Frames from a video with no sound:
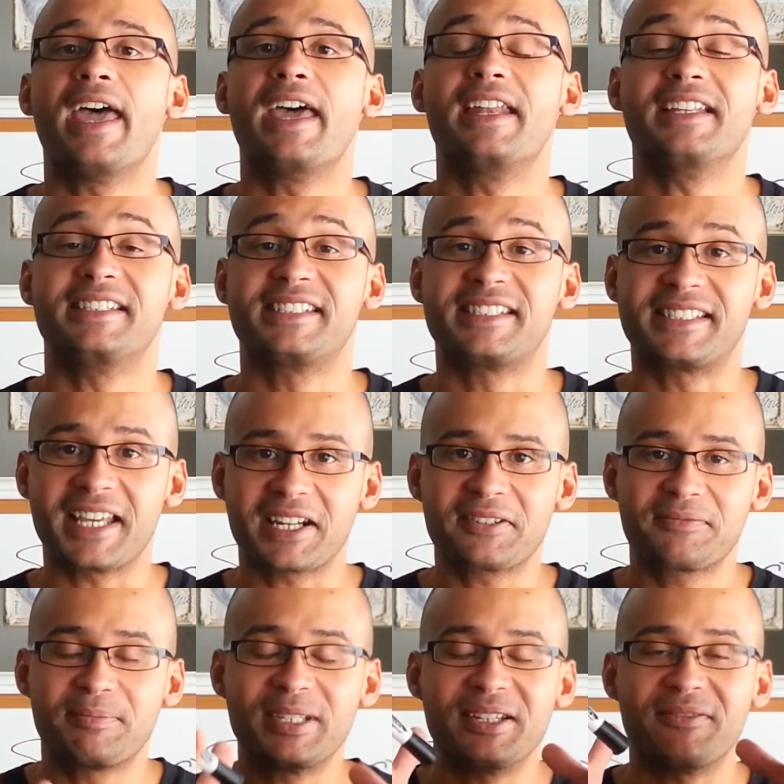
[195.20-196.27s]
And instead
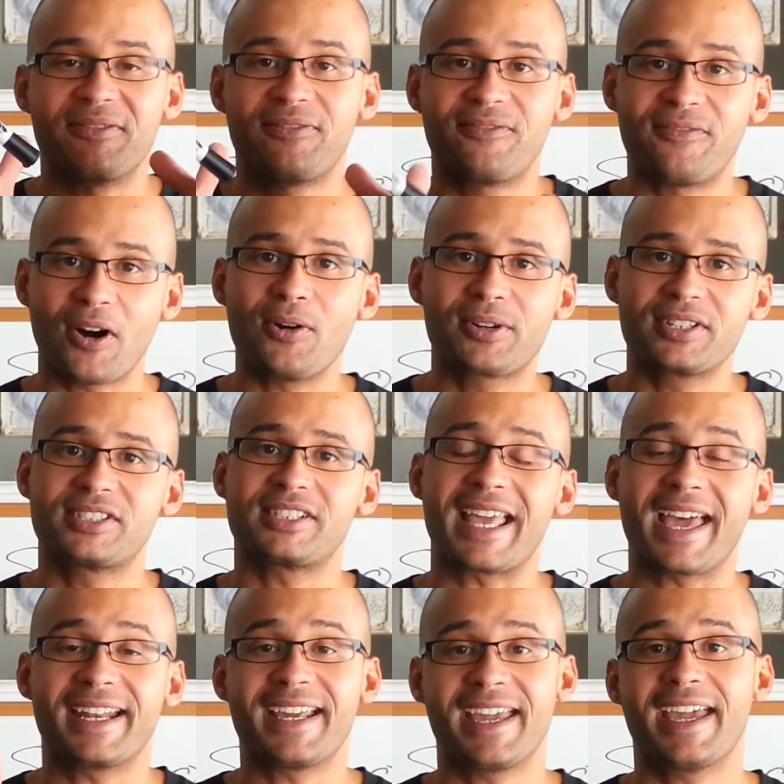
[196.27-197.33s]
of being focused
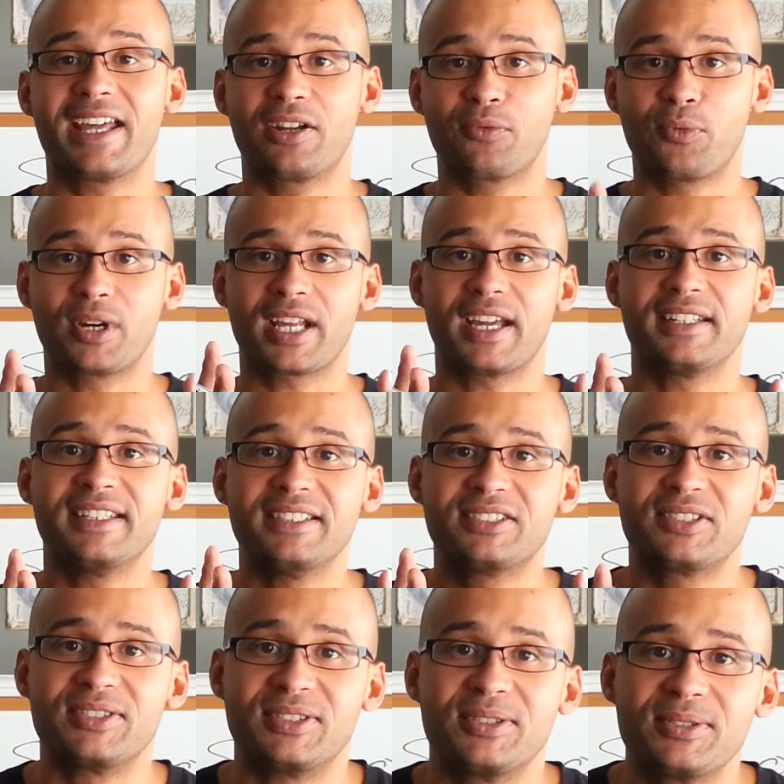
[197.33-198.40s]
at hand on what I need
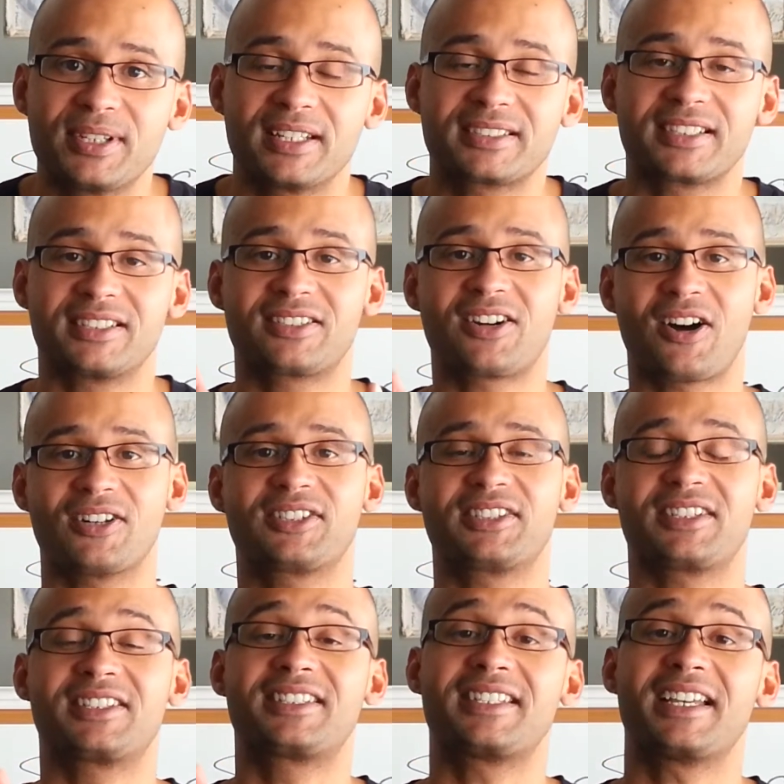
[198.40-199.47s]
to do that's going to cause
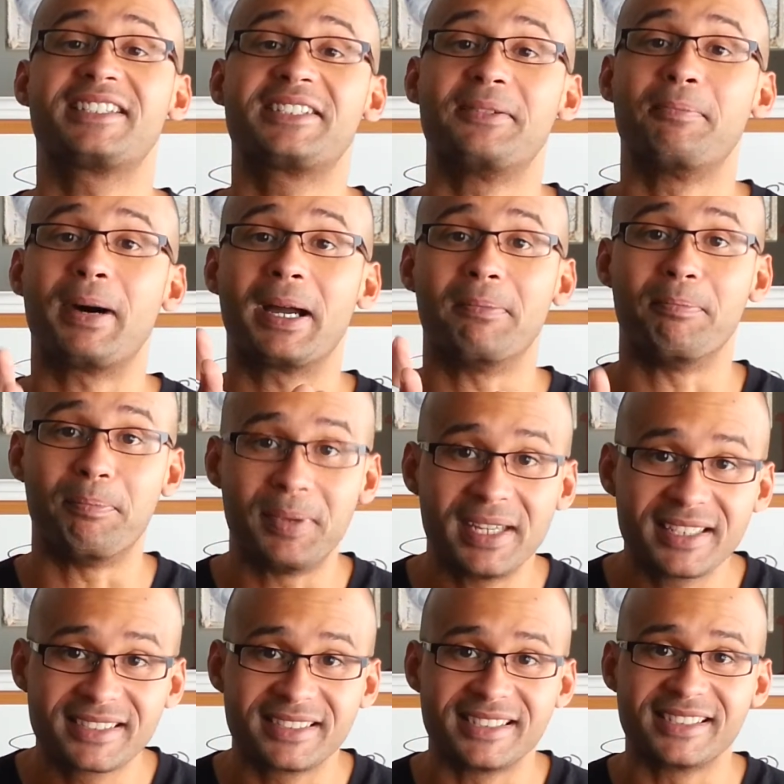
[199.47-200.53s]
success in my
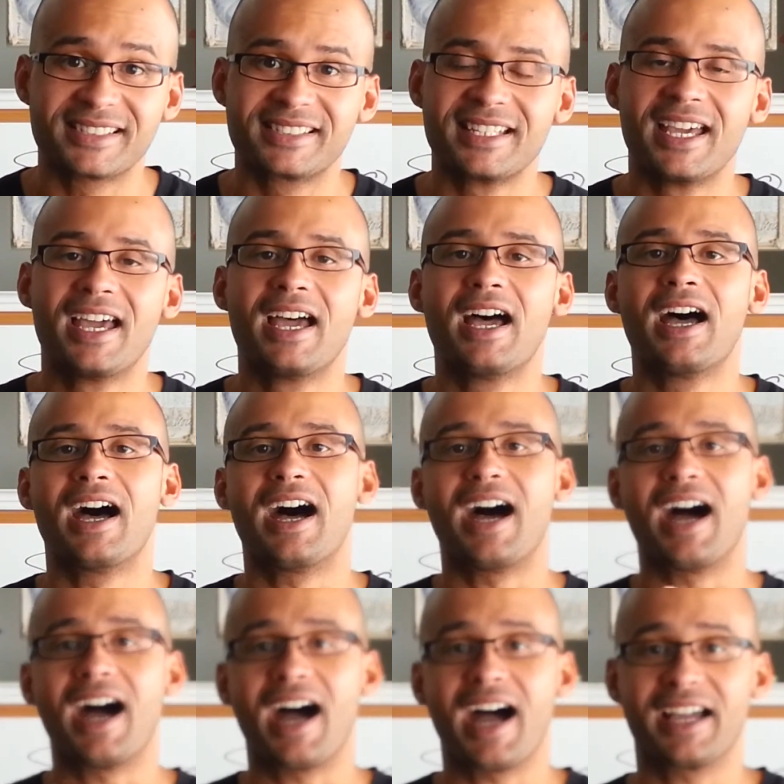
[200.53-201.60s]
business,
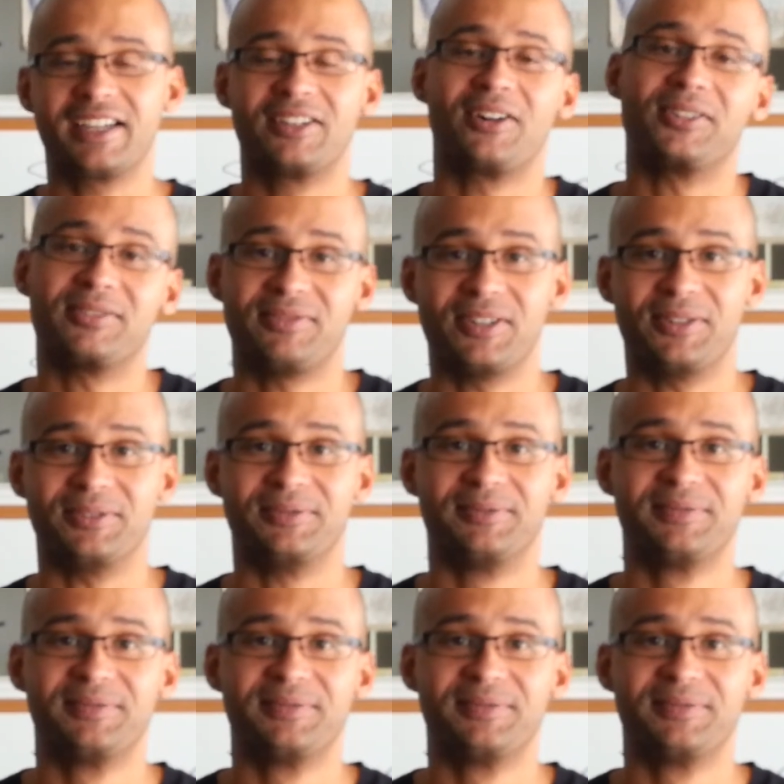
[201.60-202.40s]
I get on the phone.